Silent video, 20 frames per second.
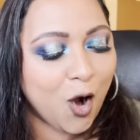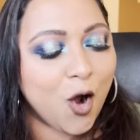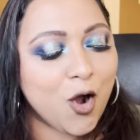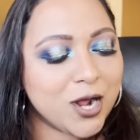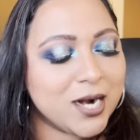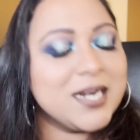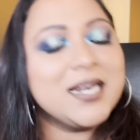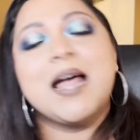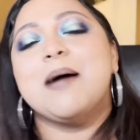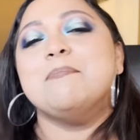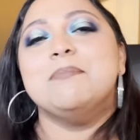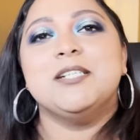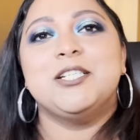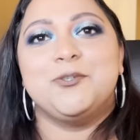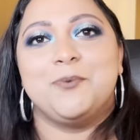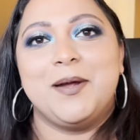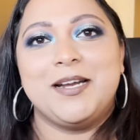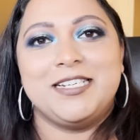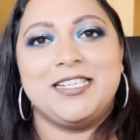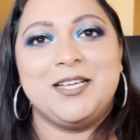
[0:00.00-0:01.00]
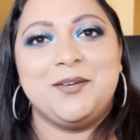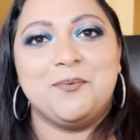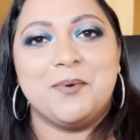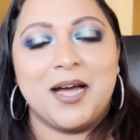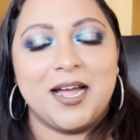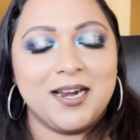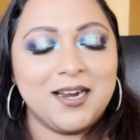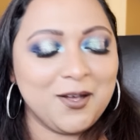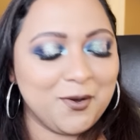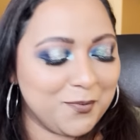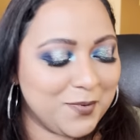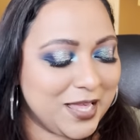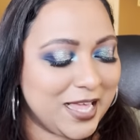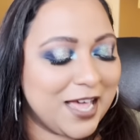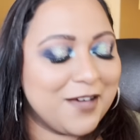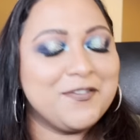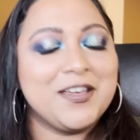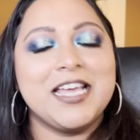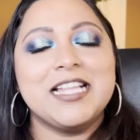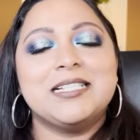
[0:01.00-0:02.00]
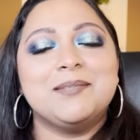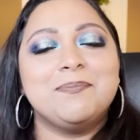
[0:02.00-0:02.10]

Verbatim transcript: On number 21, we have It's